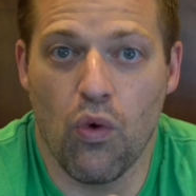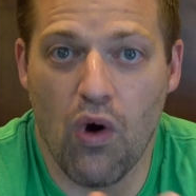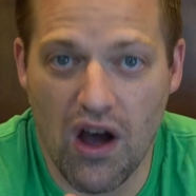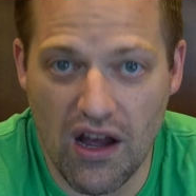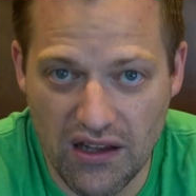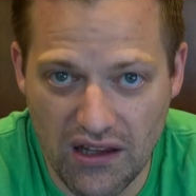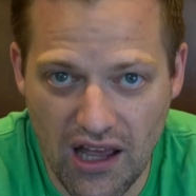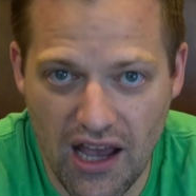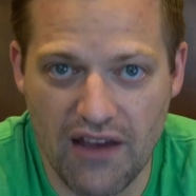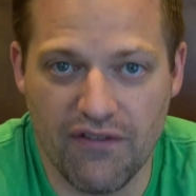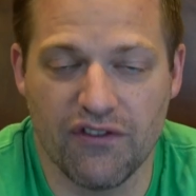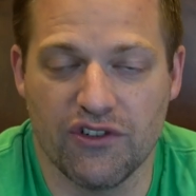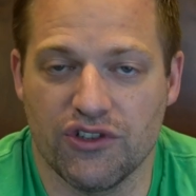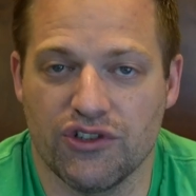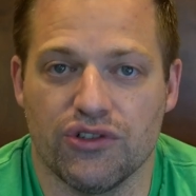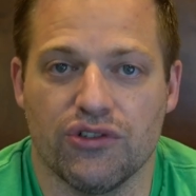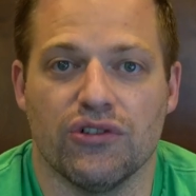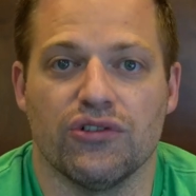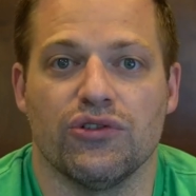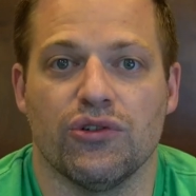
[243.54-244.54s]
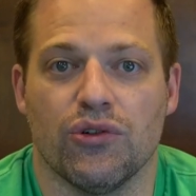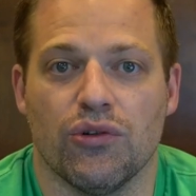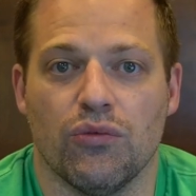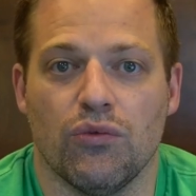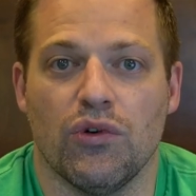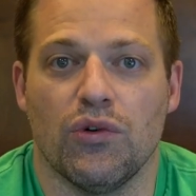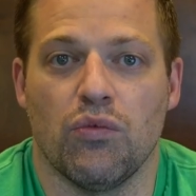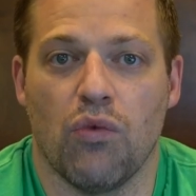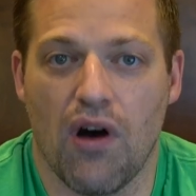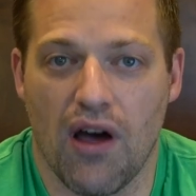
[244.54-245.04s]
want life insurance or
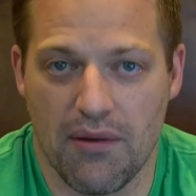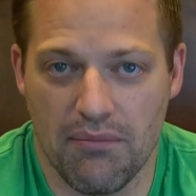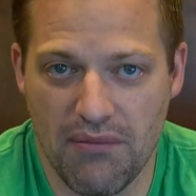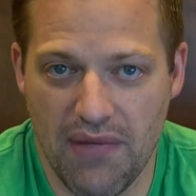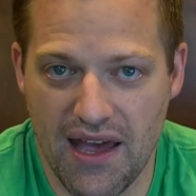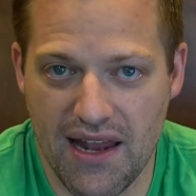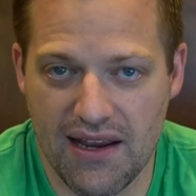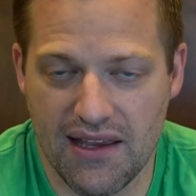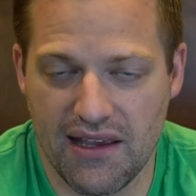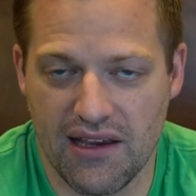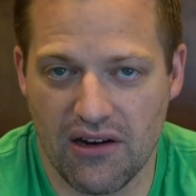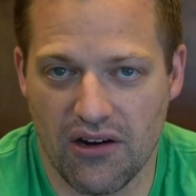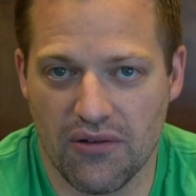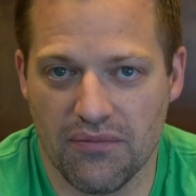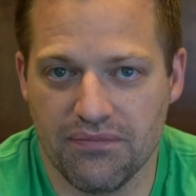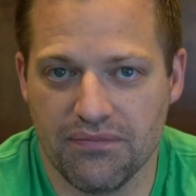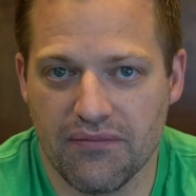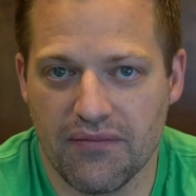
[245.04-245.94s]
would want Medicare.